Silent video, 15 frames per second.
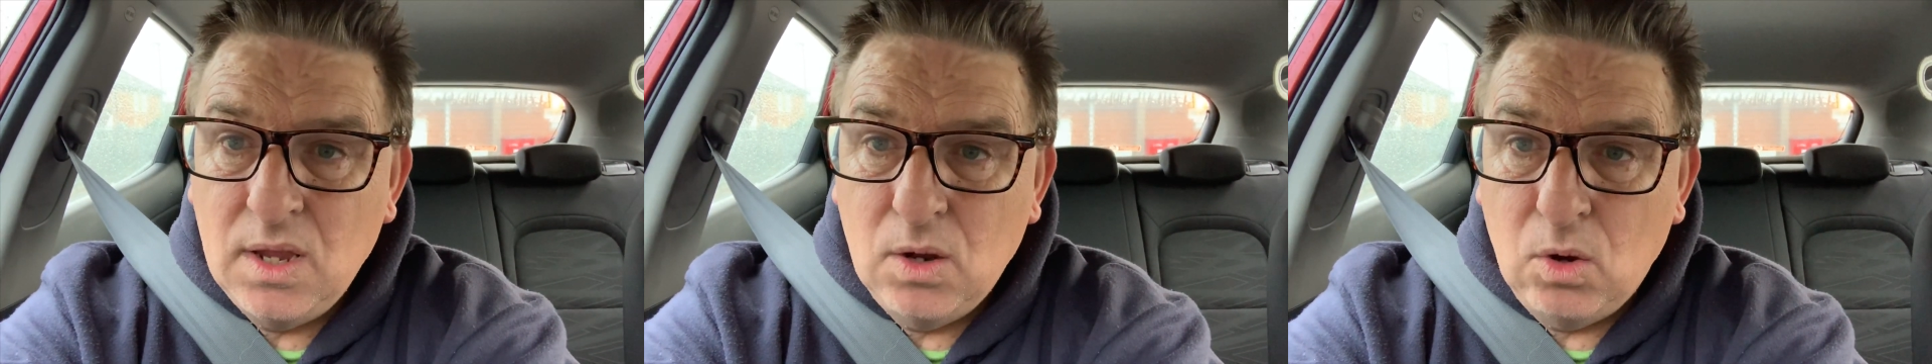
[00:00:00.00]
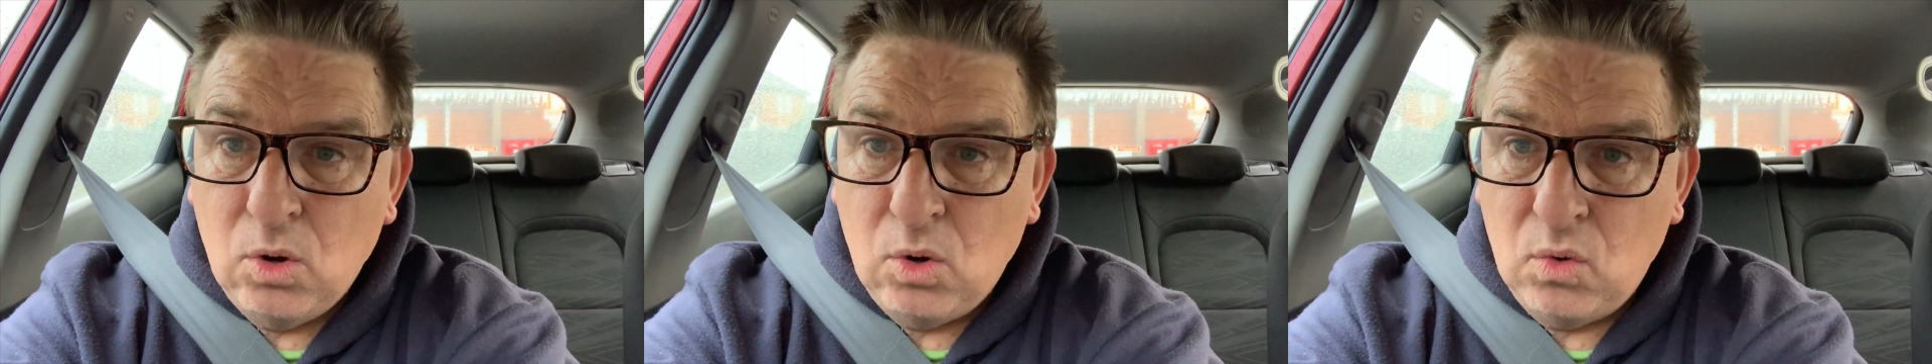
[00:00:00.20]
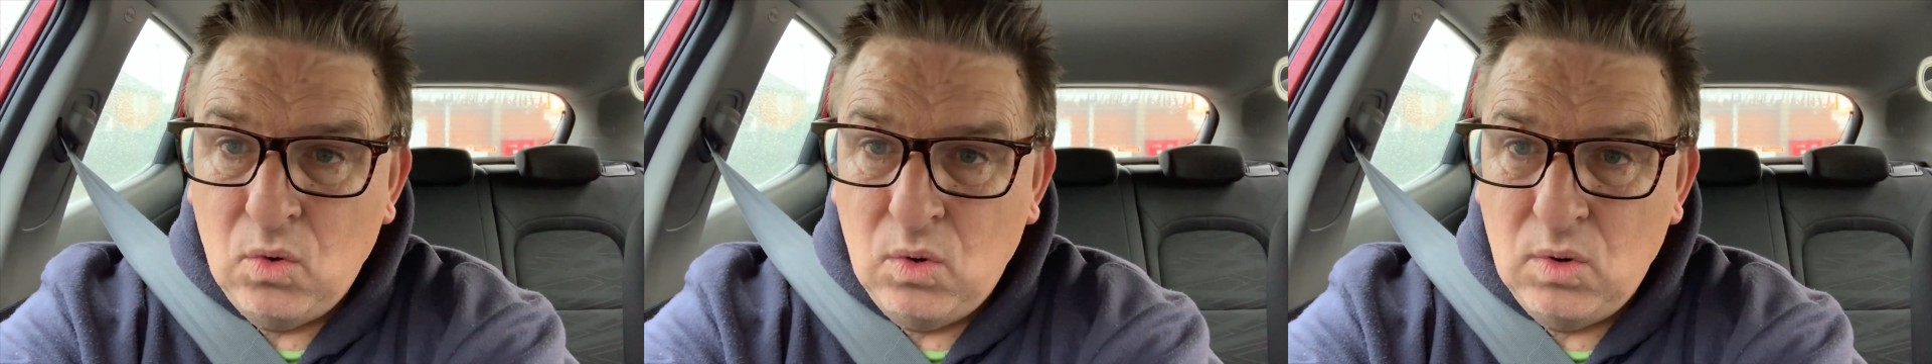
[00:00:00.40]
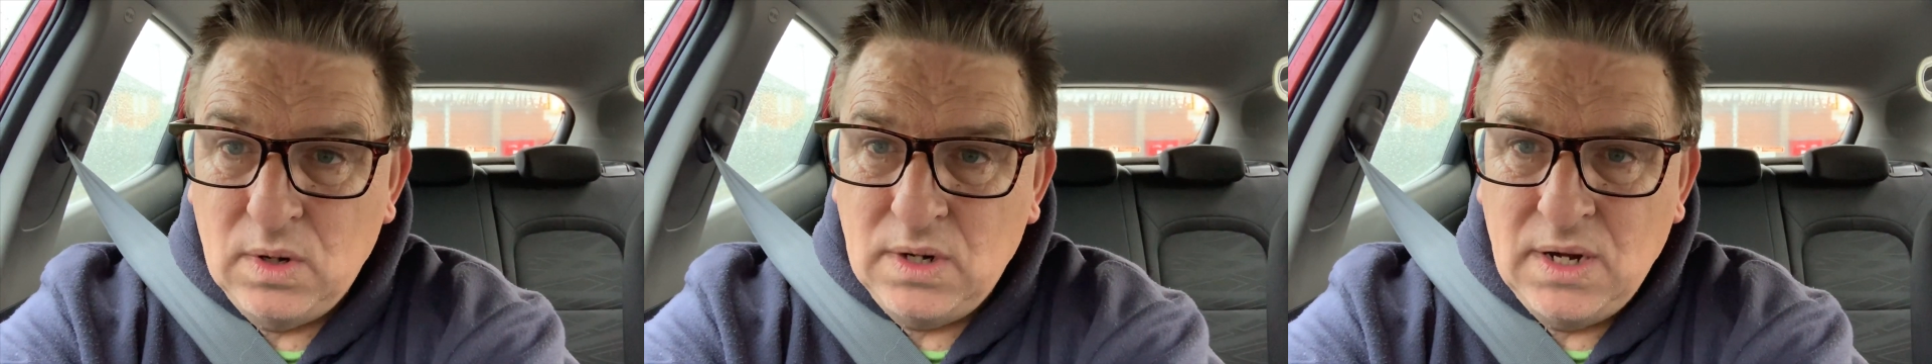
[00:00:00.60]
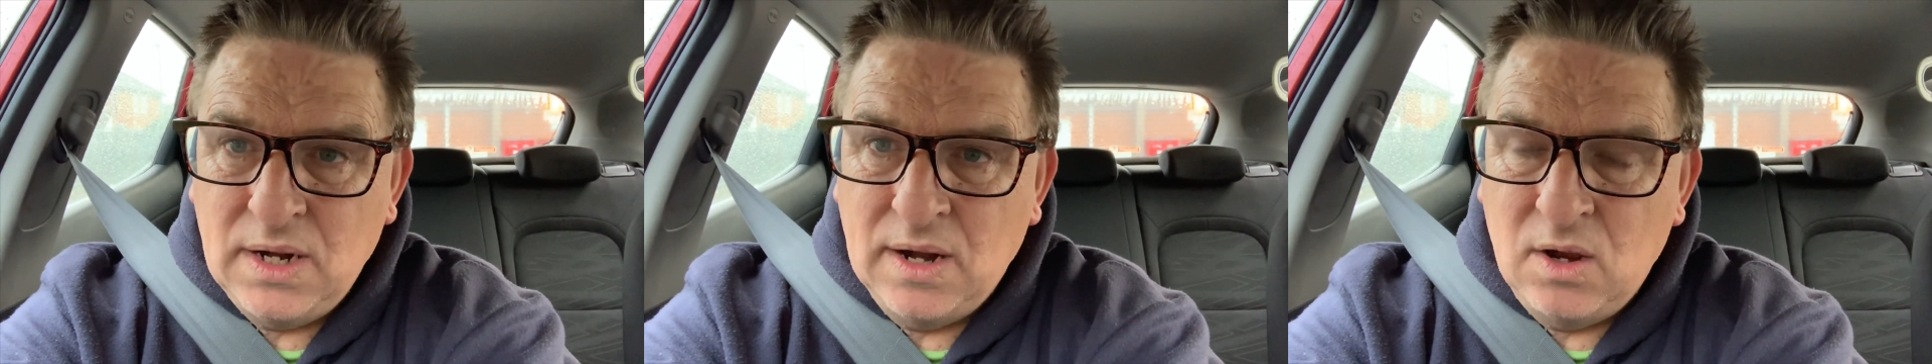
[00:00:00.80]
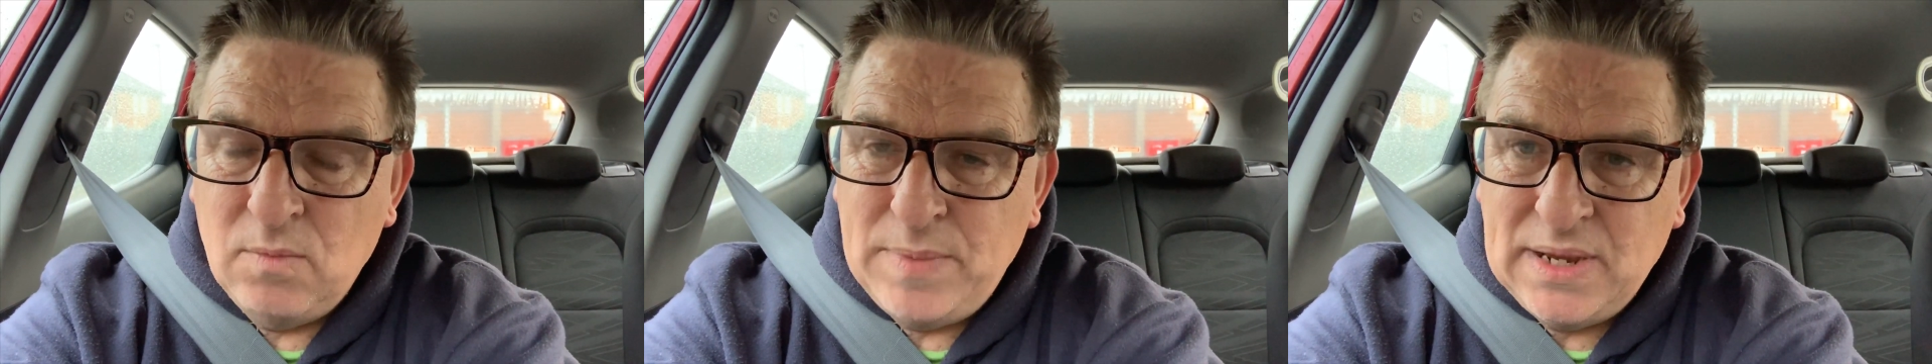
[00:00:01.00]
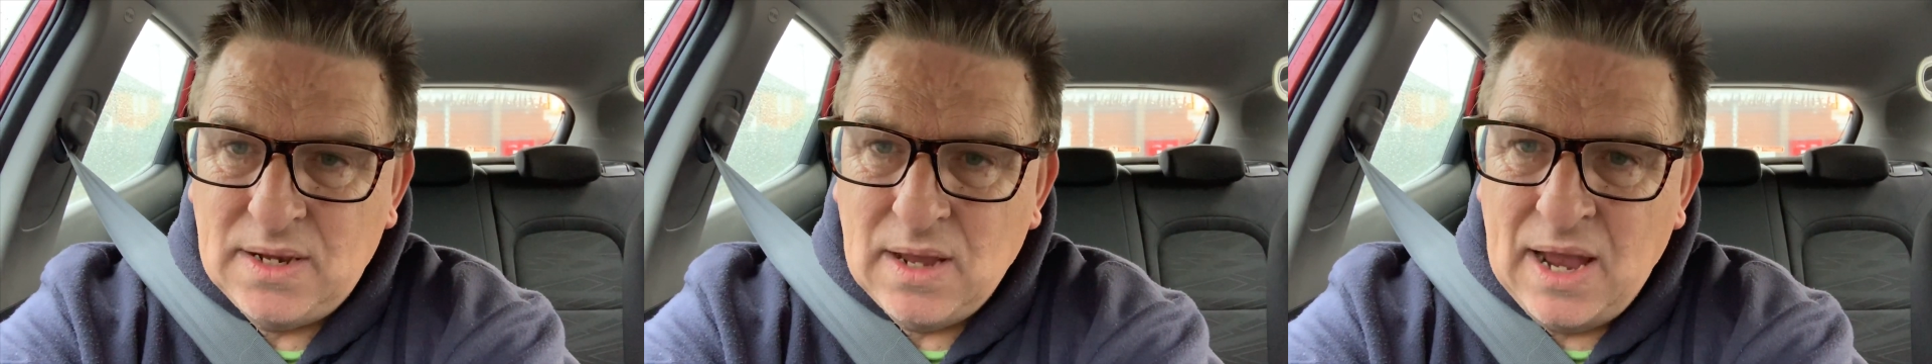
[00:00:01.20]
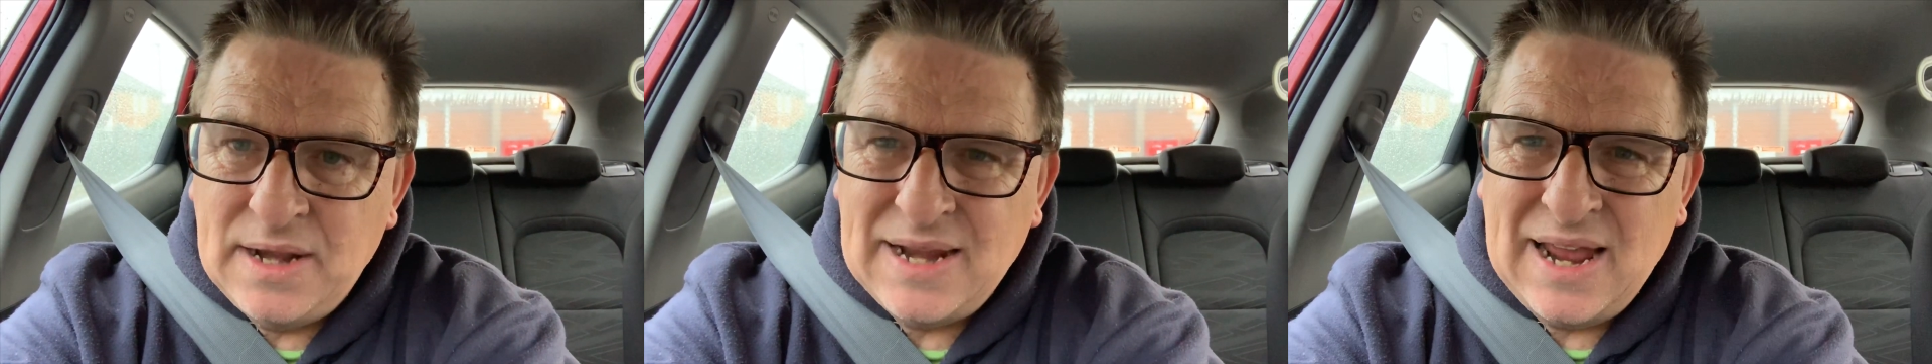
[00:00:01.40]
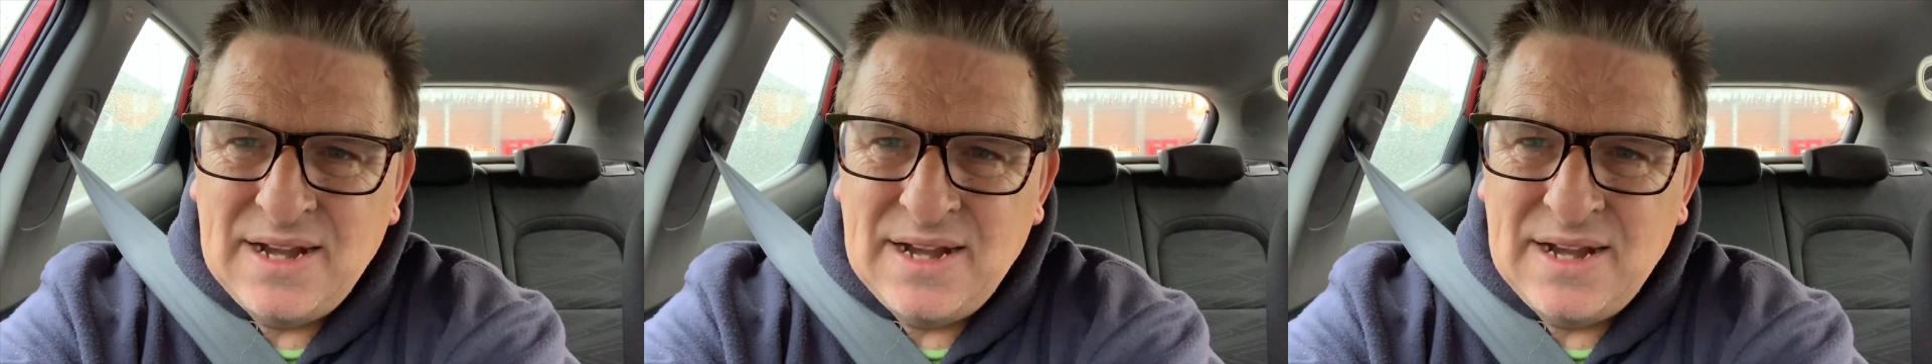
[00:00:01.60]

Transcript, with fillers: or you know and,